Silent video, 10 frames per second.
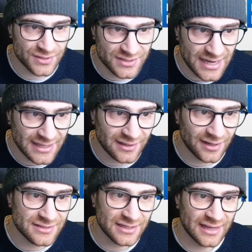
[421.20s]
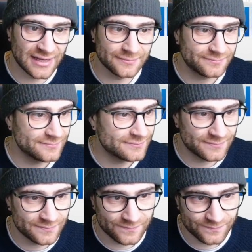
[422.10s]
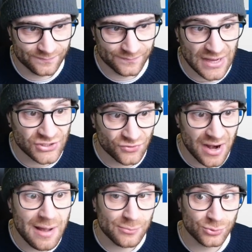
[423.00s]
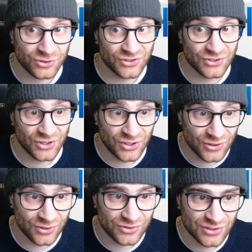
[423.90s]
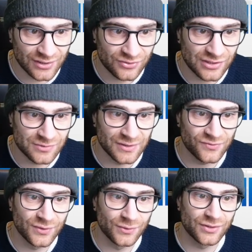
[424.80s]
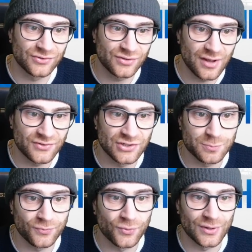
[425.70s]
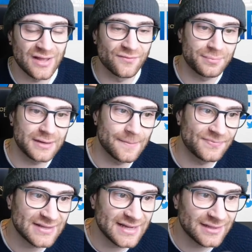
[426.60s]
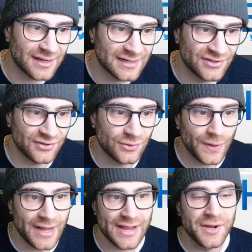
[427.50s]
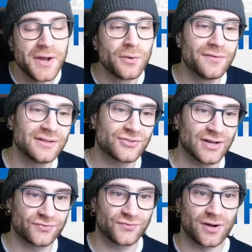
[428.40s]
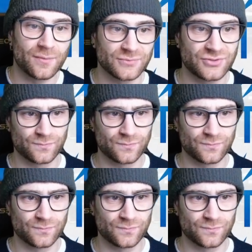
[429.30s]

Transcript: deadline day. Mm-mm-mm. A scramble to secure Chelsea's midfielder's services before 11 pm deadline is underway with interest from,